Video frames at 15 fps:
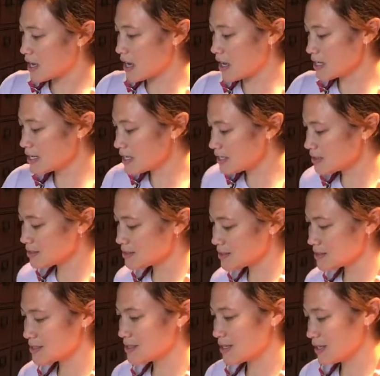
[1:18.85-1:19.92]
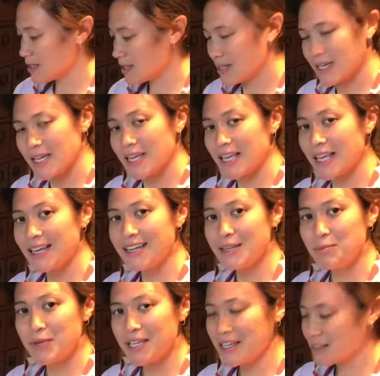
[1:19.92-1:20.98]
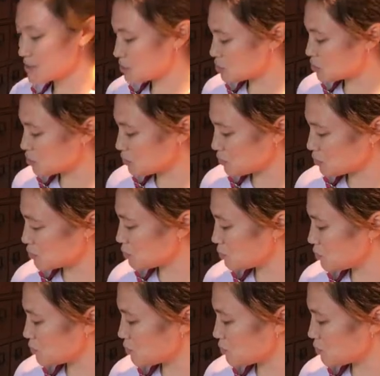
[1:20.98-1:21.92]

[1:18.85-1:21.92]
onions, kidney beans, 2